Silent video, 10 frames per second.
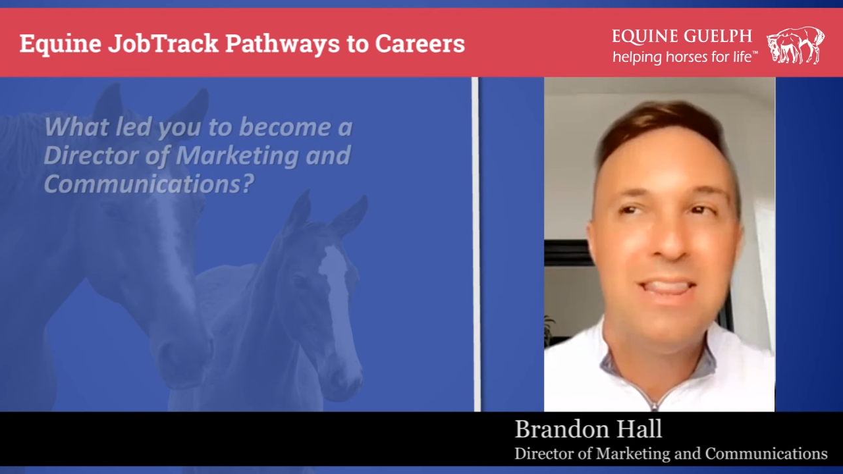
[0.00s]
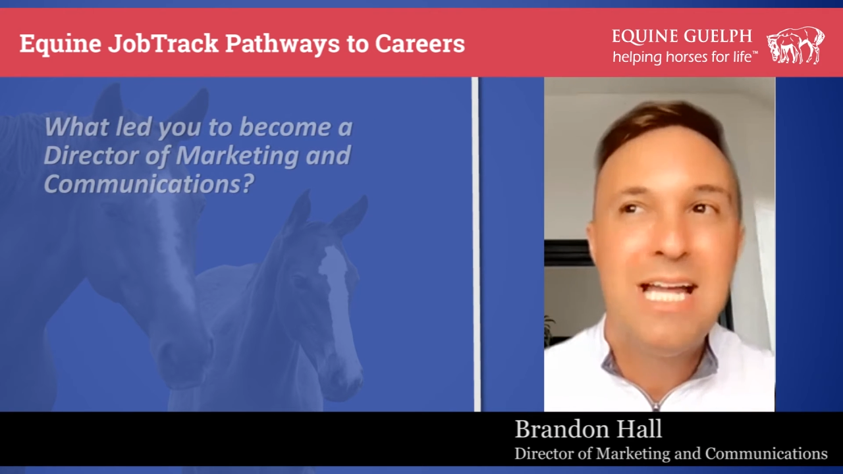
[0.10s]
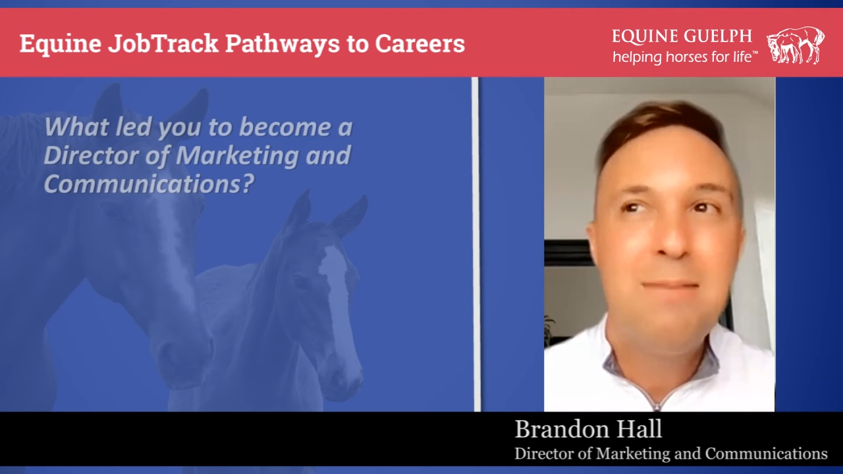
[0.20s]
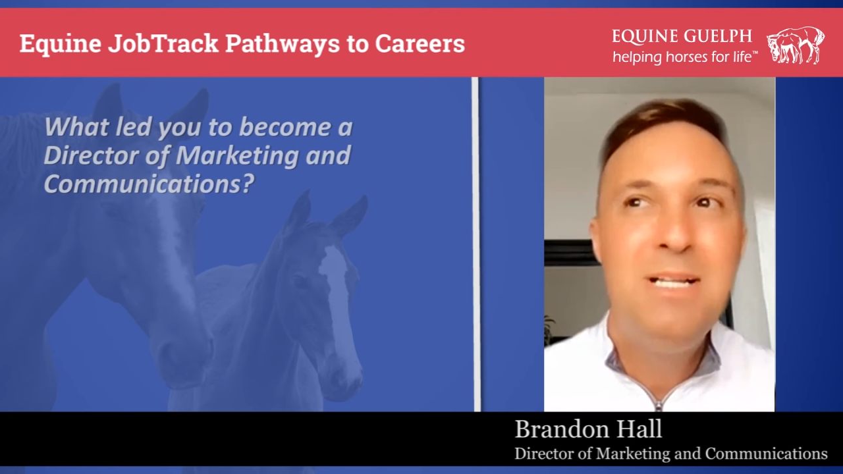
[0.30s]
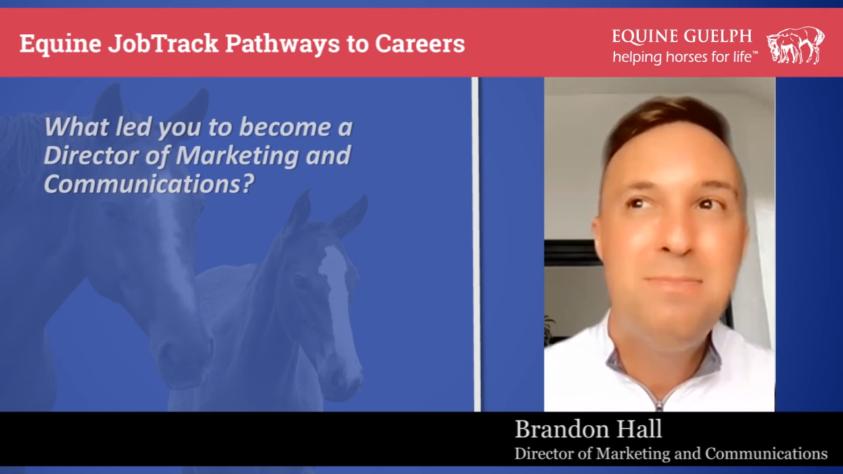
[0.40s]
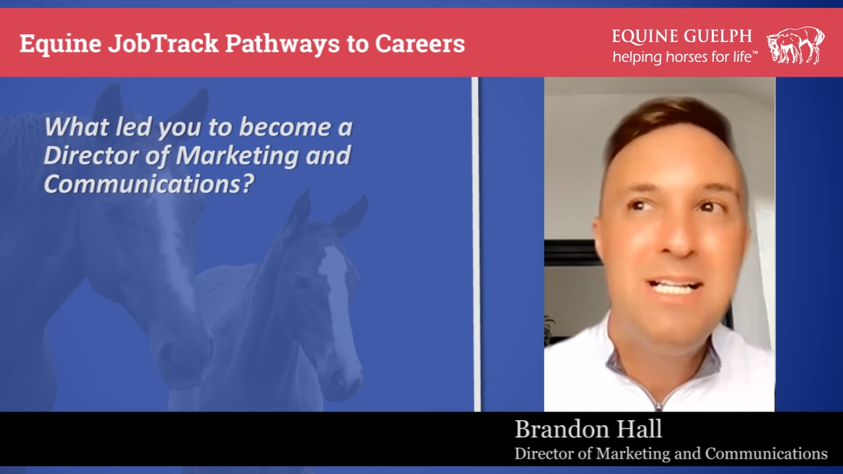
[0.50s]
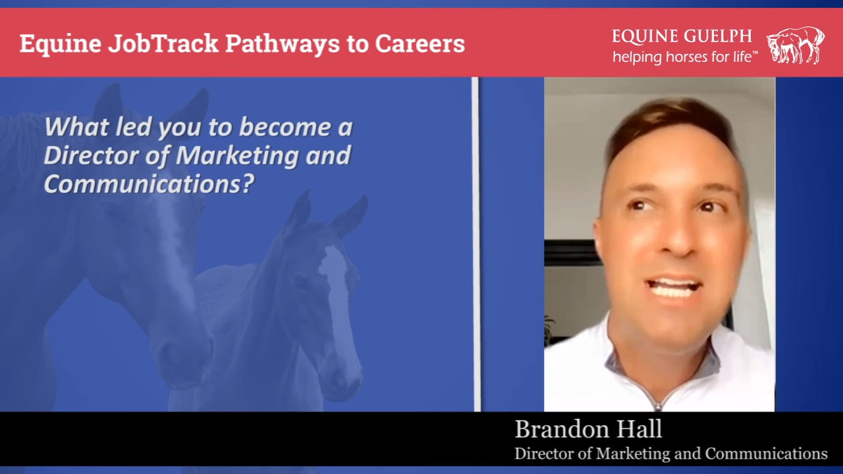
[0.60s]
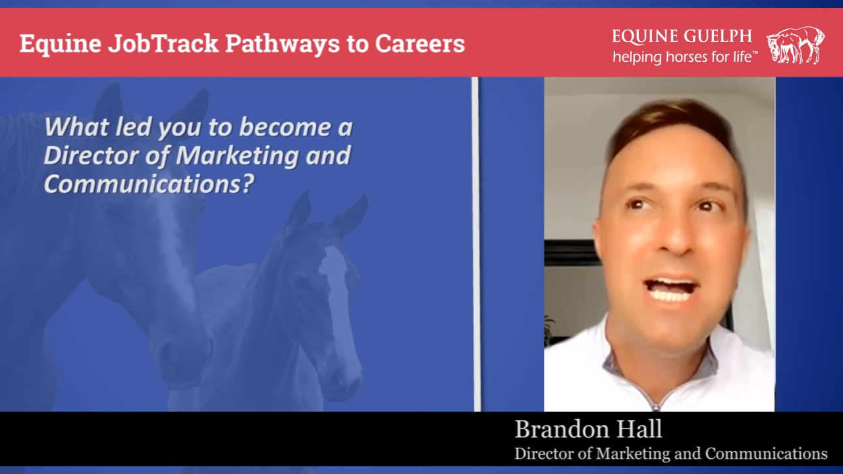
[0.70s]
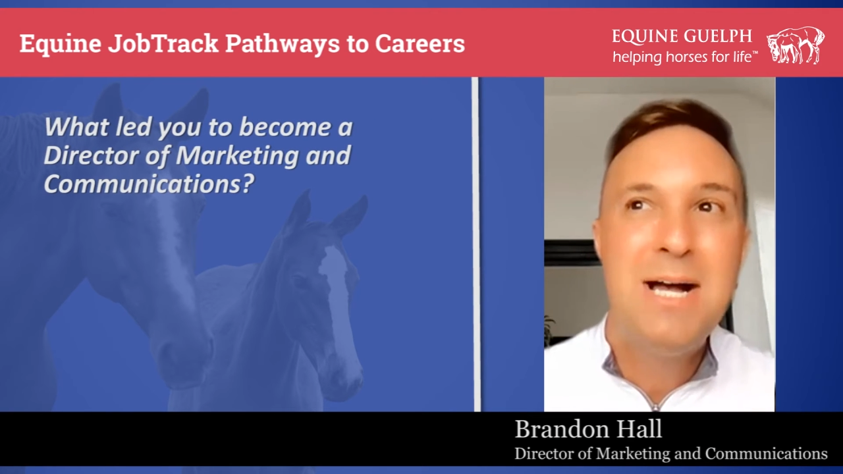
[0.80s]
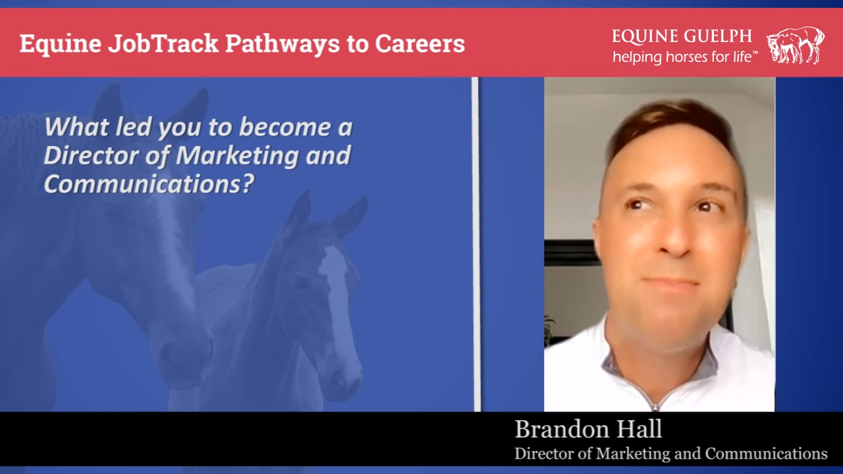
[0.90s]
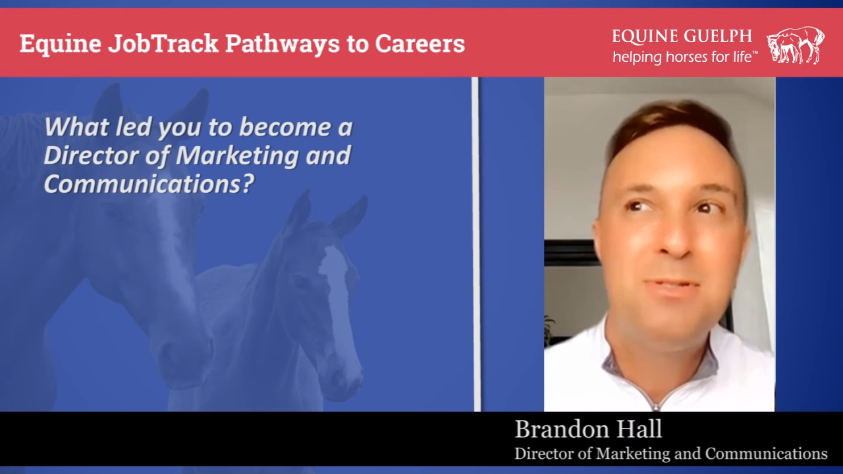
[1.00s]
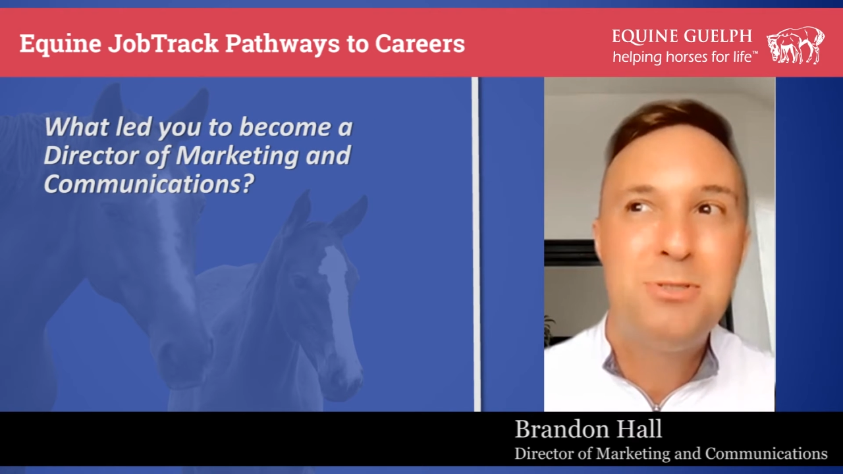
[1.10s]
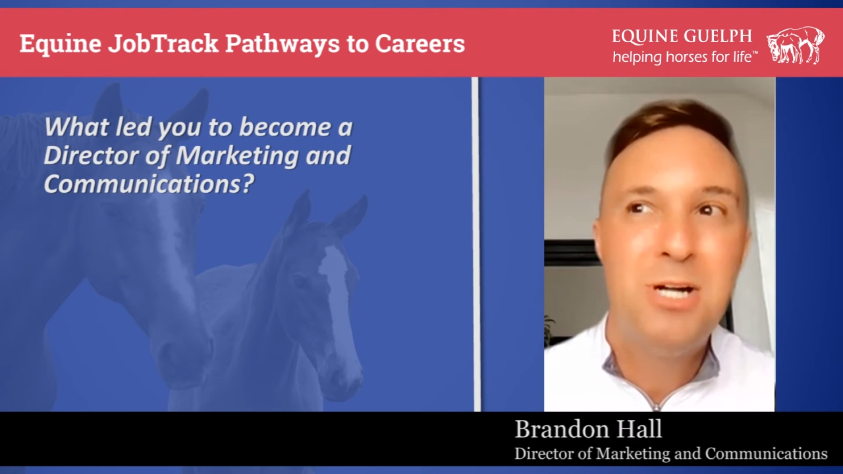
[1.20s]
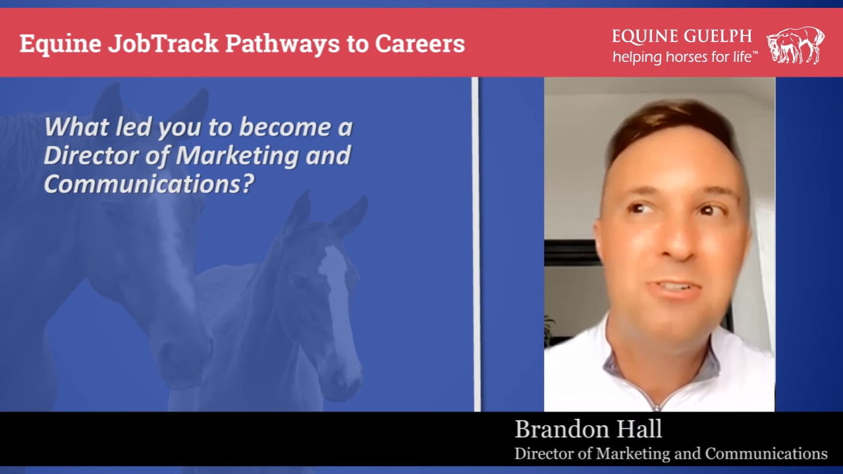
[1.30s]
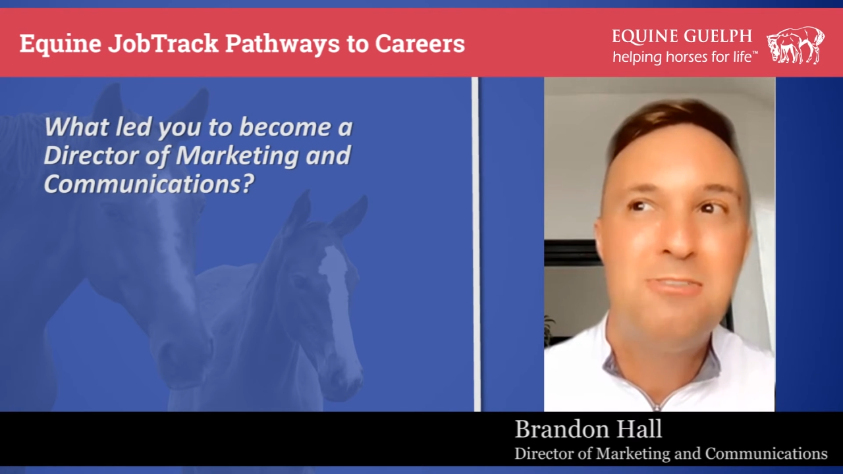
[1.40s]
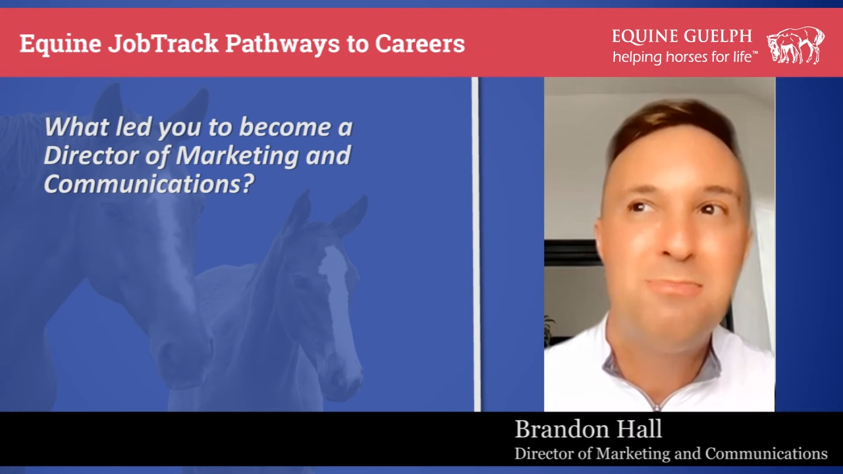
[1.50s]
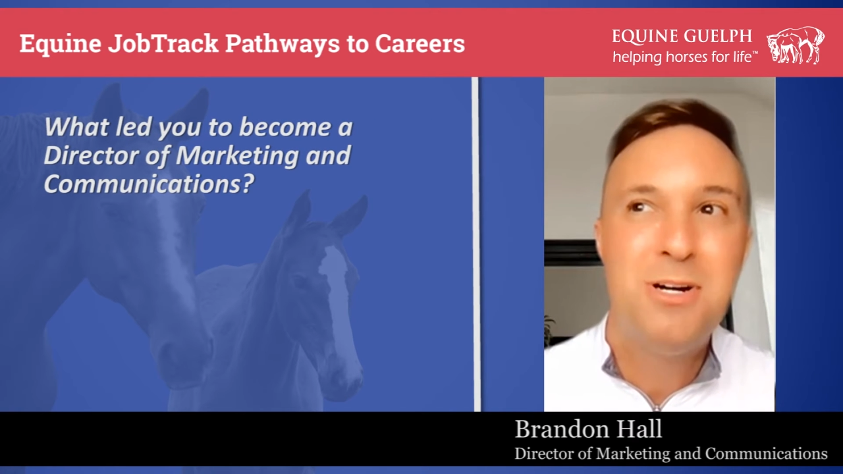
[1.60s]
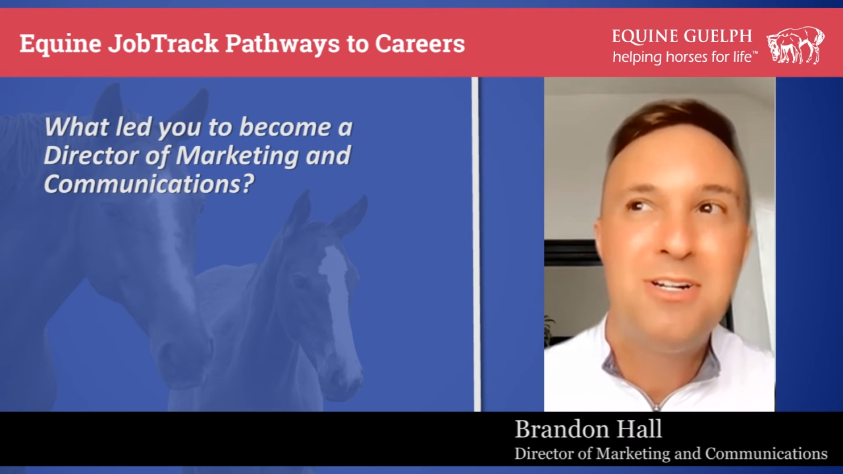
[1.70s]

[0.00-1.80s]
What led me to become a director of